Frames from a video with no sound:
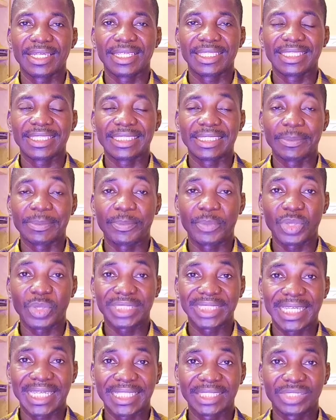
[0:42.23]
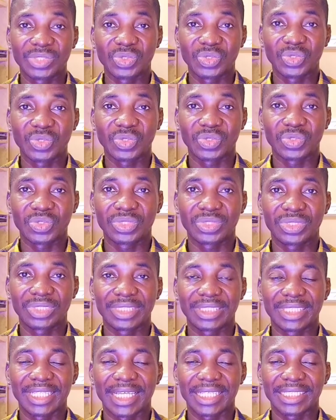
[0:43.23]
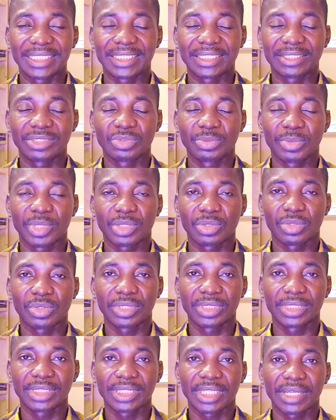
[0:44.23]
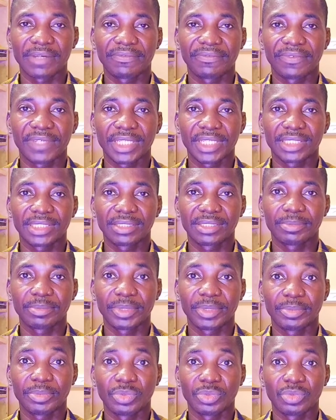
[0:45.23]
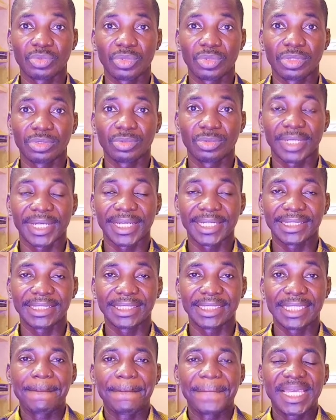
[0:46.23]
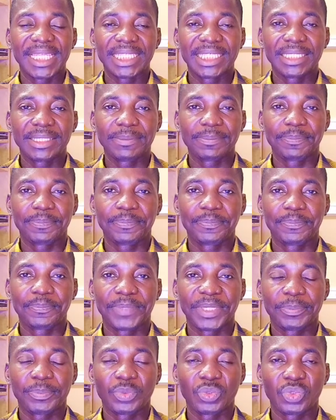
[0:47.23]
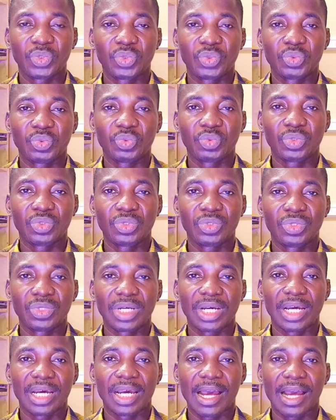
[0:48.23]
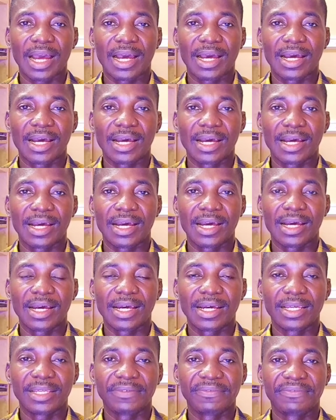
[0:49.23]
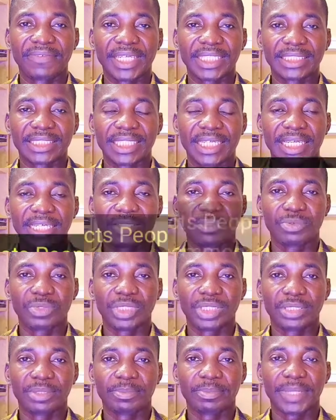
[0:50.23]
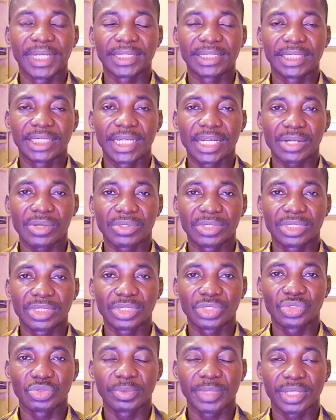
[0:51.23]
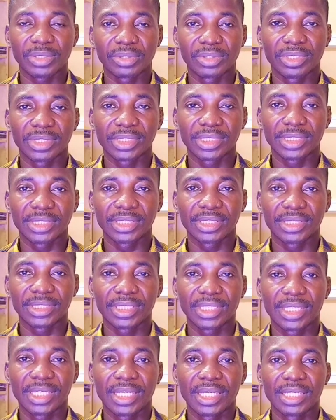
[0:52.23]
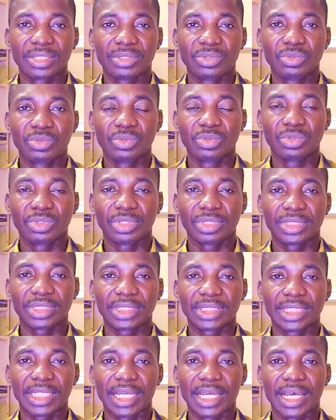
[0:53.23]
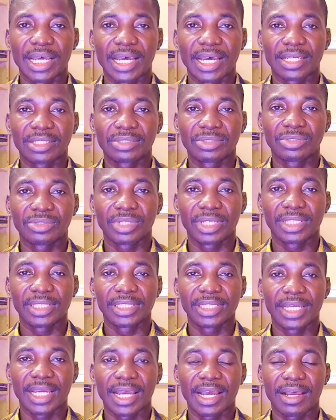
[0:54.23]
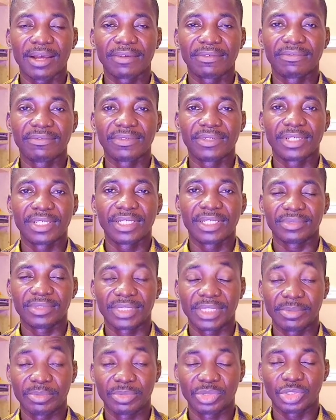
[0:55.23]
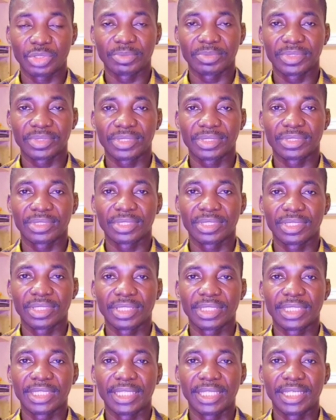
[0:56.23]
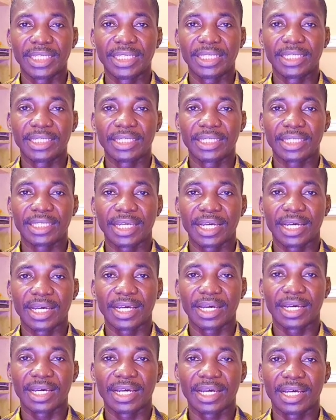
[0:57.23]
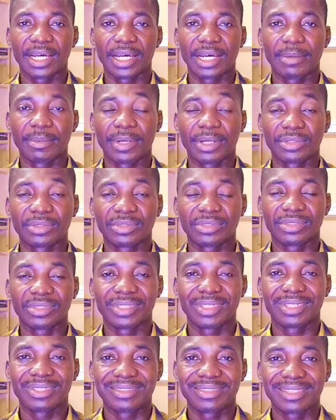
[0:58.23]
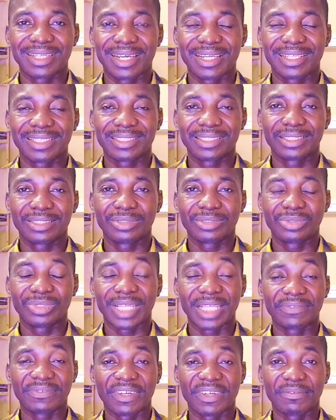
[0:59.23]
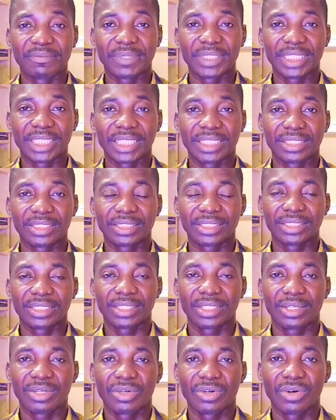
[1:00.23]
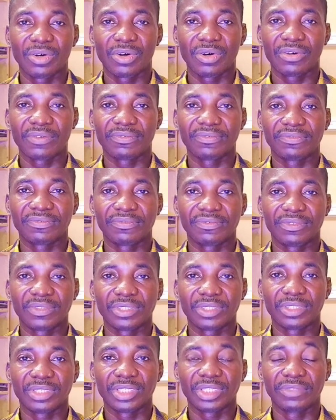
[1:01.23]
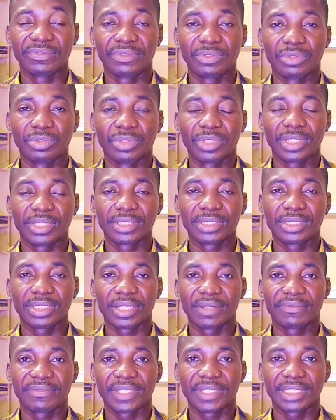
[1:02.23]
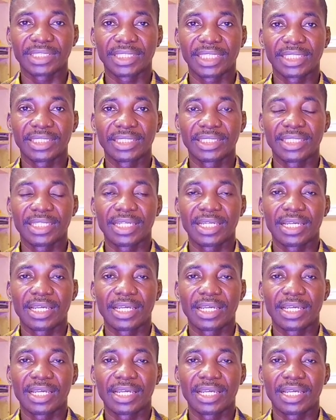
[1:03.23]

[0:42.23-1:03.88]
It is important to note that tuberculosis affects people worldwide. Many people who are infected with the bacteria causing tuberculosis do not actually have symptoms. They are about 90 to 95% of individuals affected